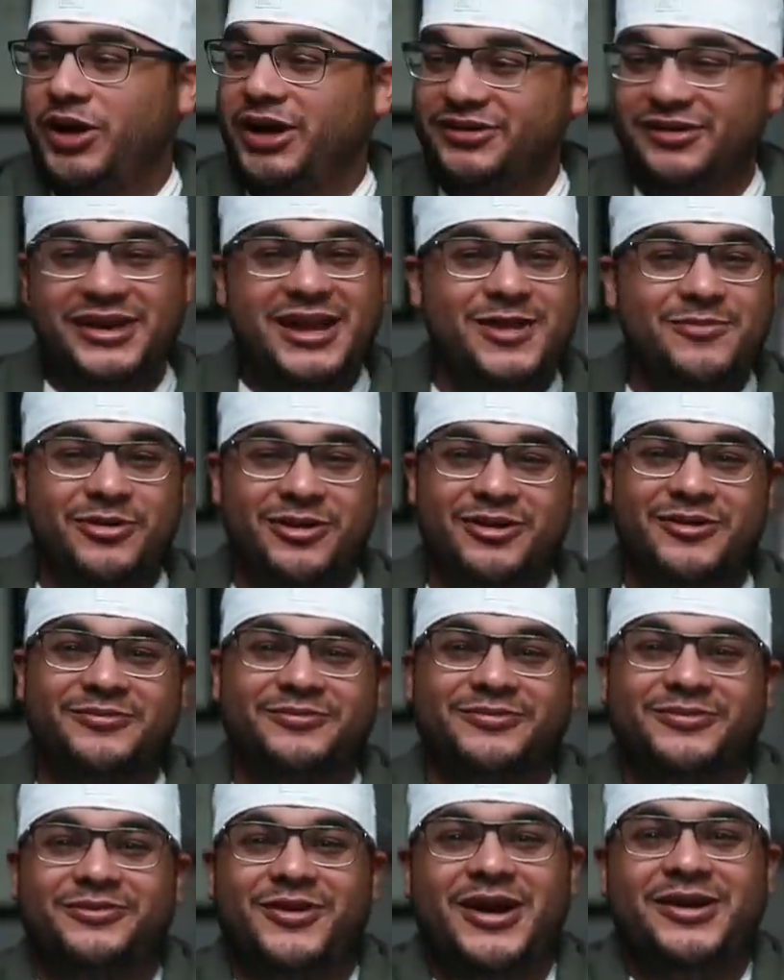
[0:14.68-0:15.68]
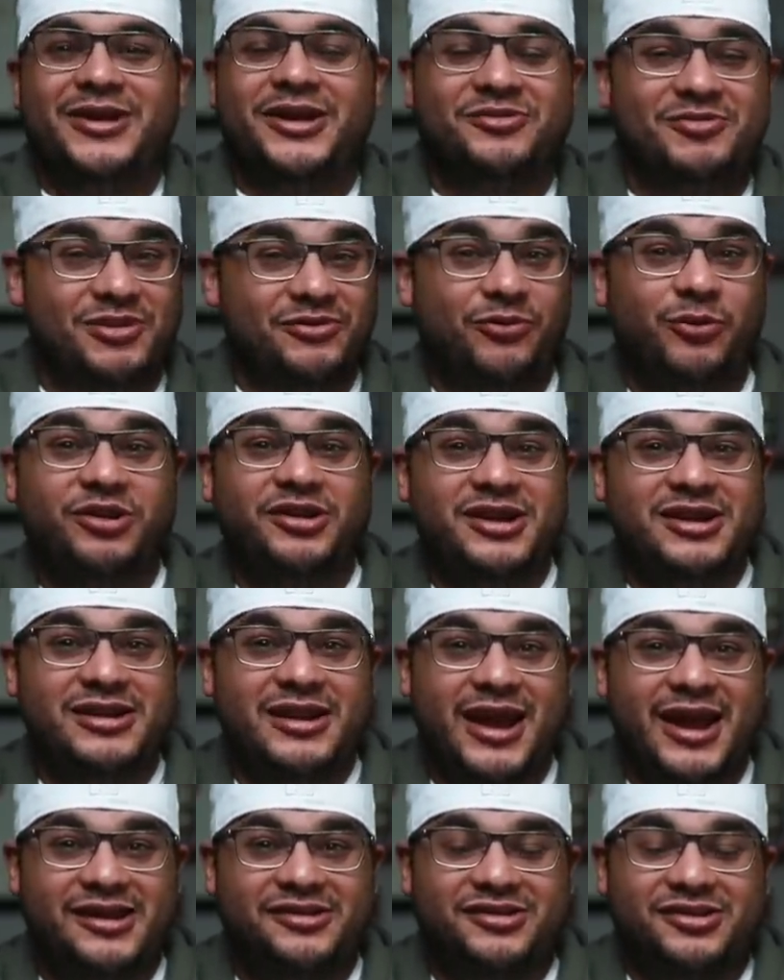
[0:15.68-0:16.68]
We get to keep her right? It's been
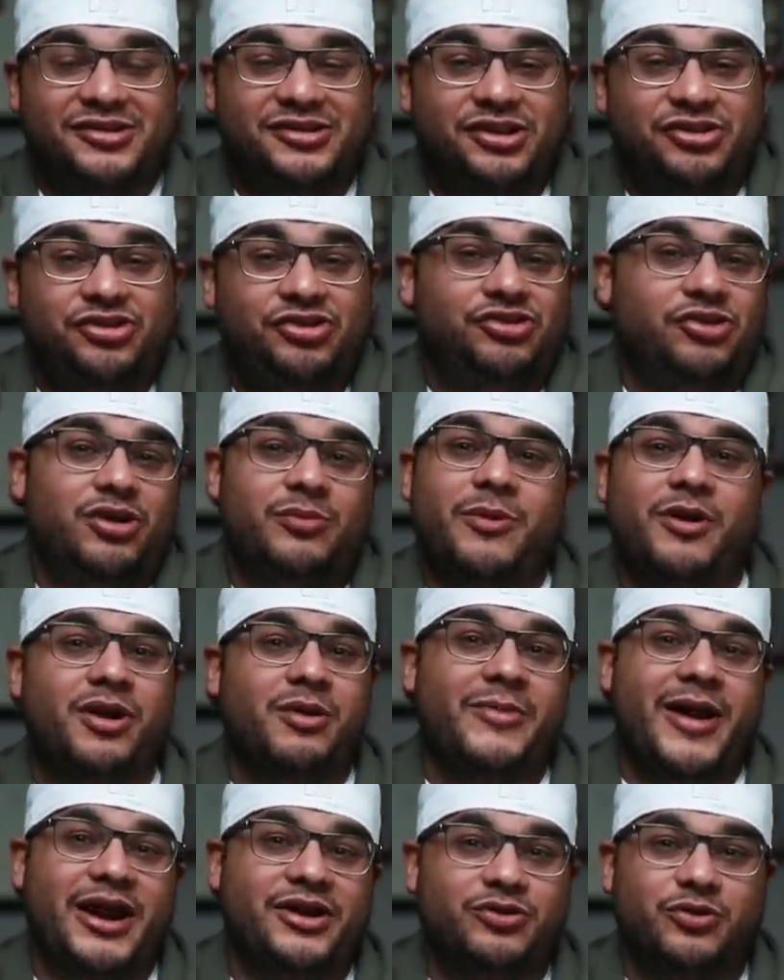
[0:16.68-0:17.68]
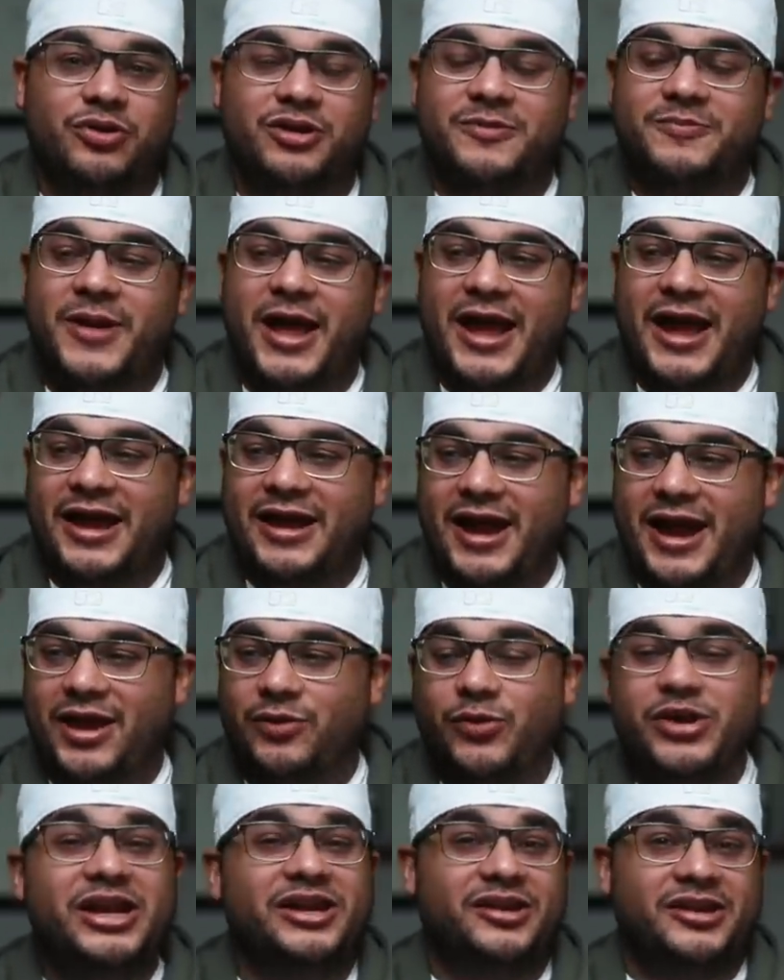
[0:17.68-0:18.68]
14 days since she showed up on our back door, and
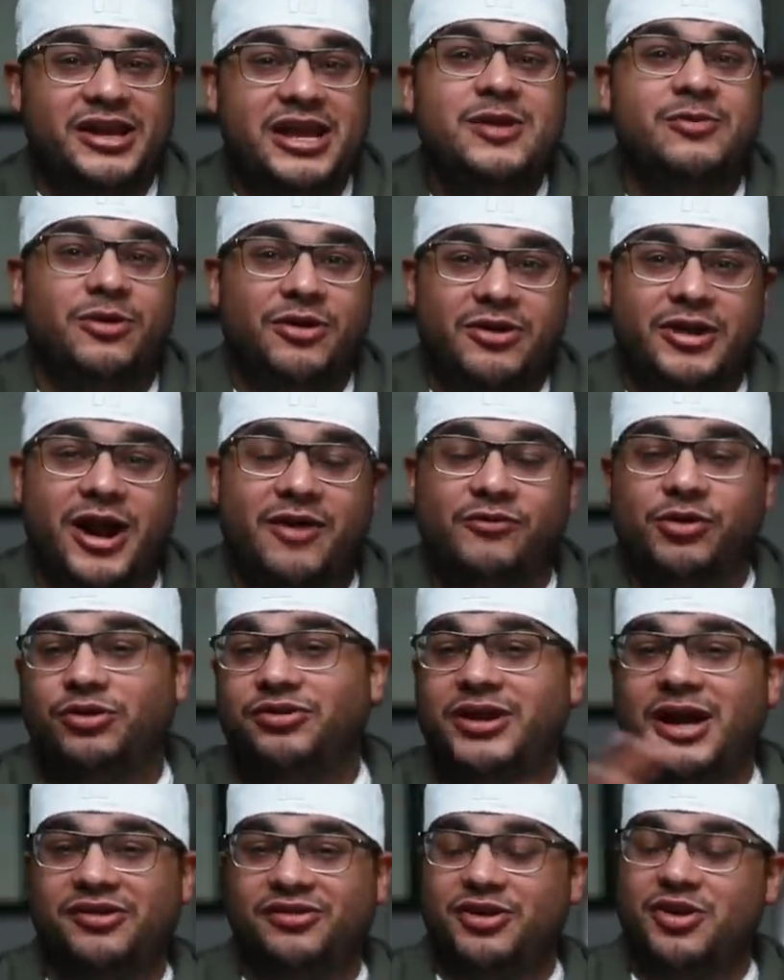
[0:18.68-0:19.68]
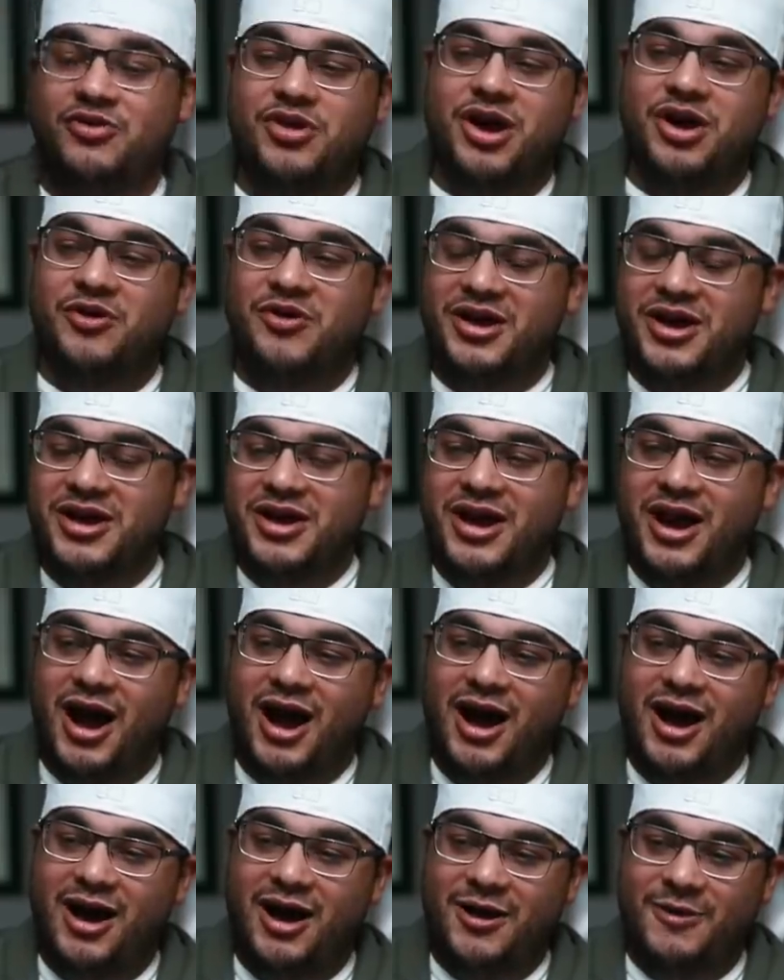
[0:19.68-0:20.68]
and we get to keep her now. For those of you guys who don't know,
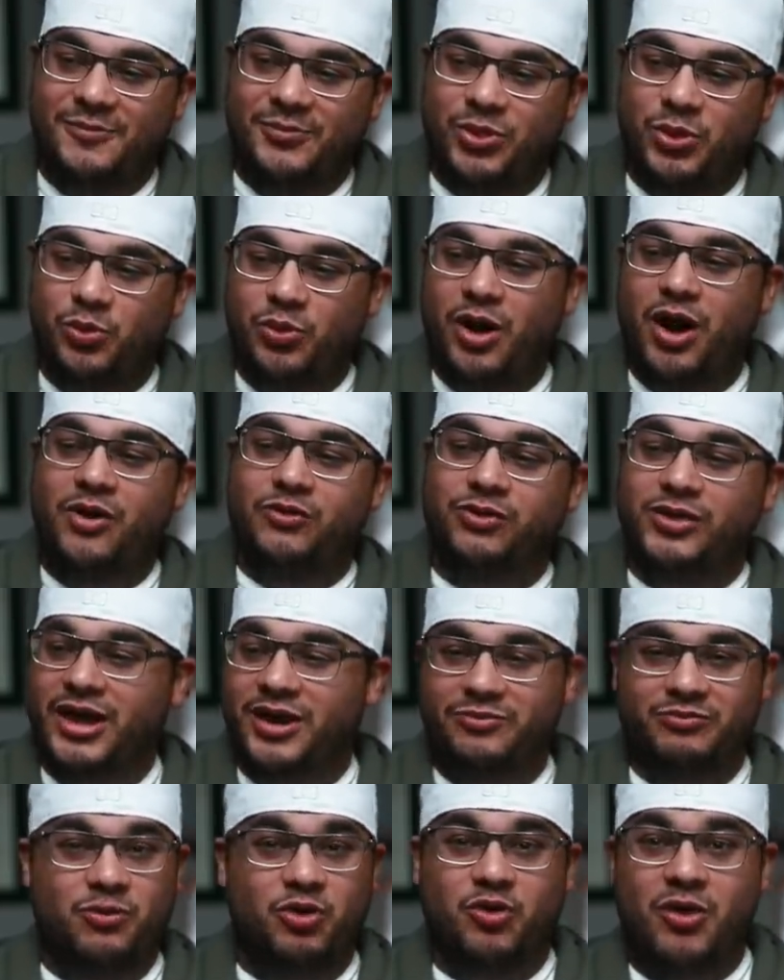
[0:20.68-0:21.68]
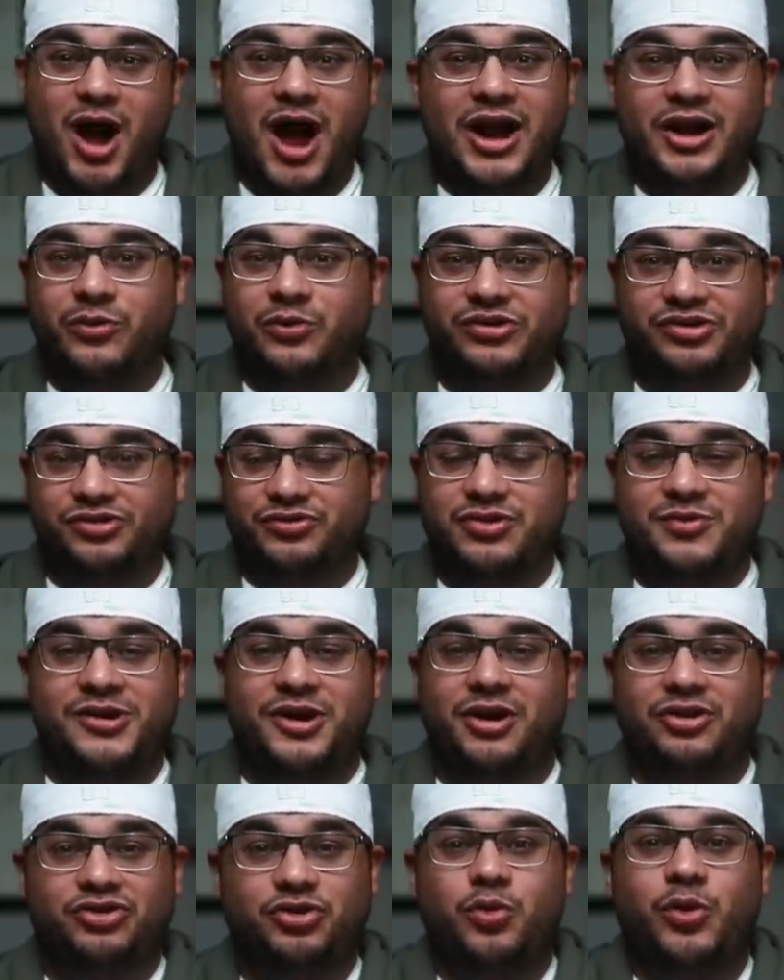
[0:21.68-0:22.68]
um, uh, like Mariah was
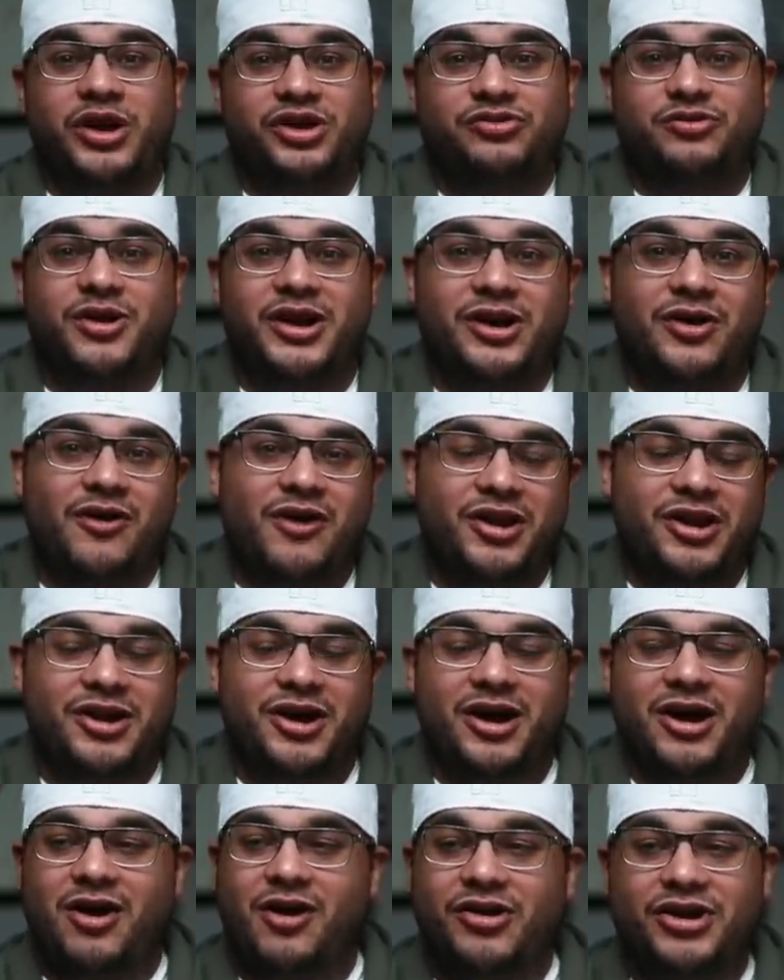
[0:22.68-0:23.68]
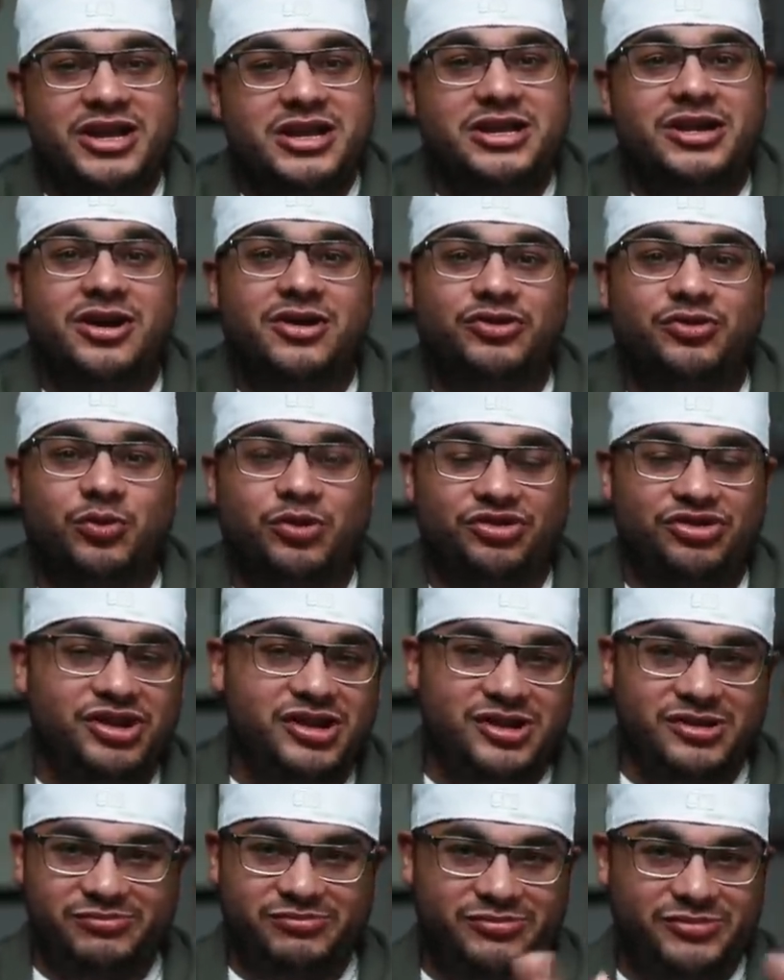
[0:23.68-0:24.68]
streaming on Twitch, right, on uh, on Eat Codes, where
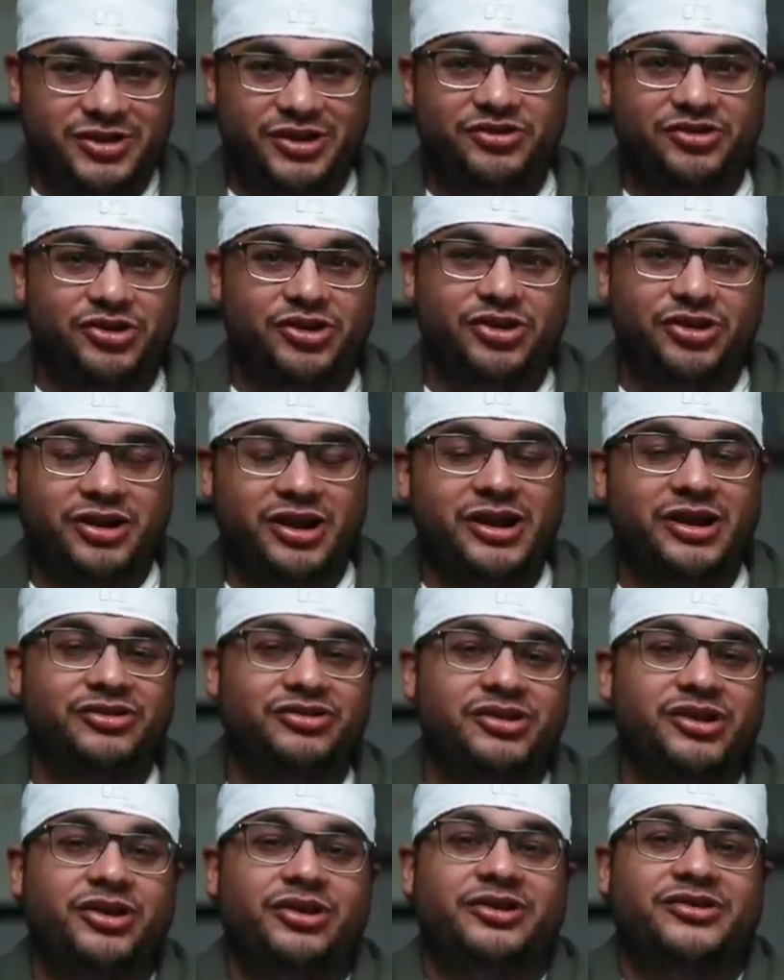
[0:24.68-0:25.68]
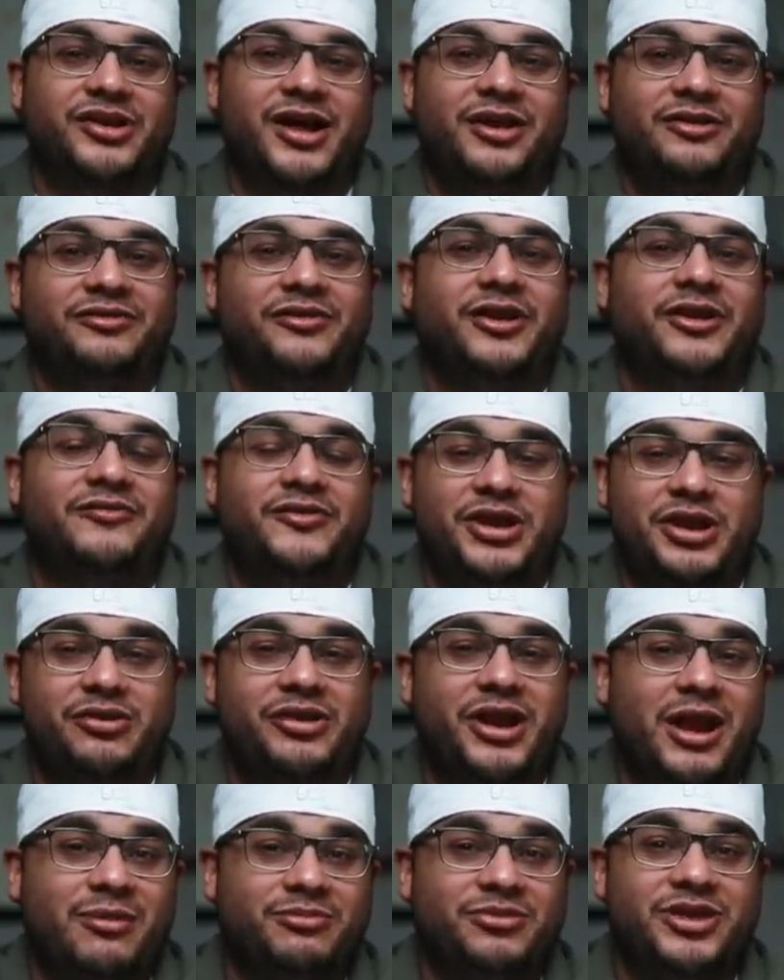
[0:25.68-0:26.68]
she does her cooking and she cooks out of uh,
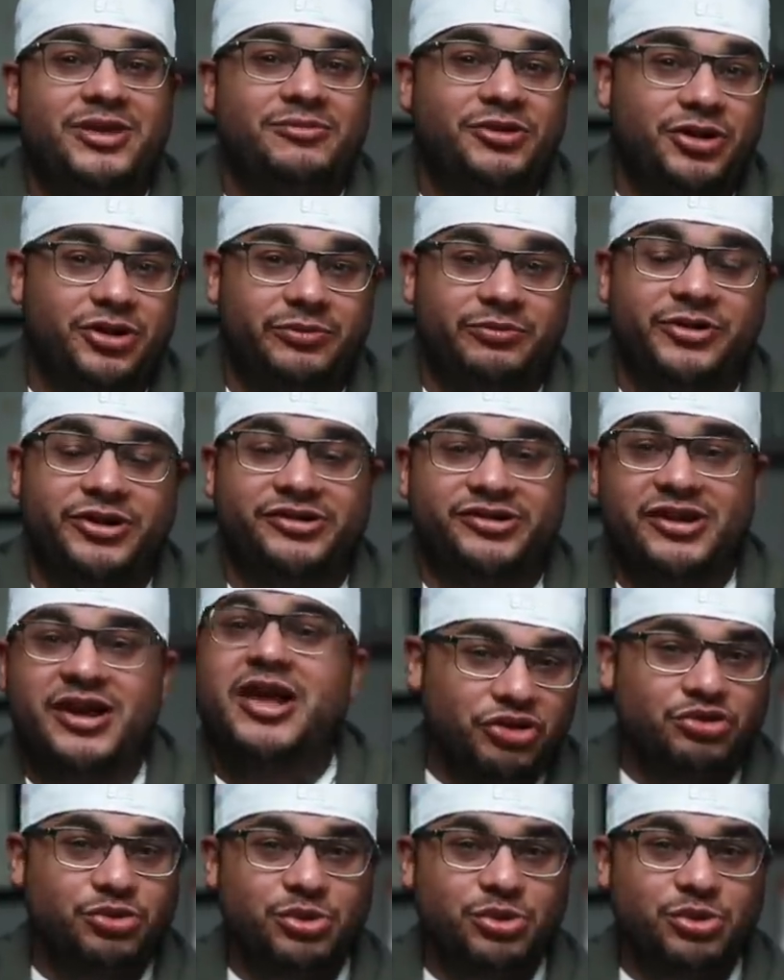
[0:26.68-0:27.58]
video game themed cookbooks.